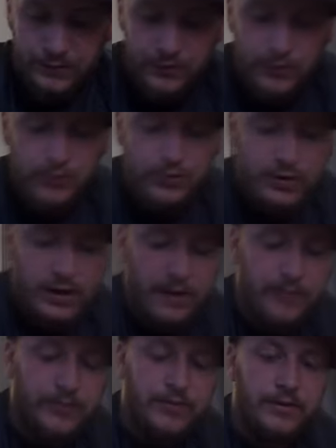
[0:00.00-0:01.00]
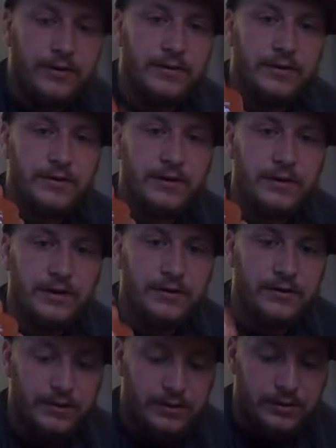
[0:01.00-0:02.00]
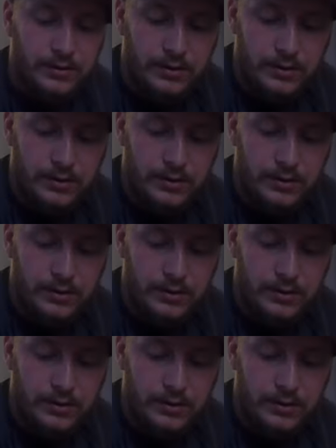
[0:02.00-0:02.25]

few drops of this conditioner.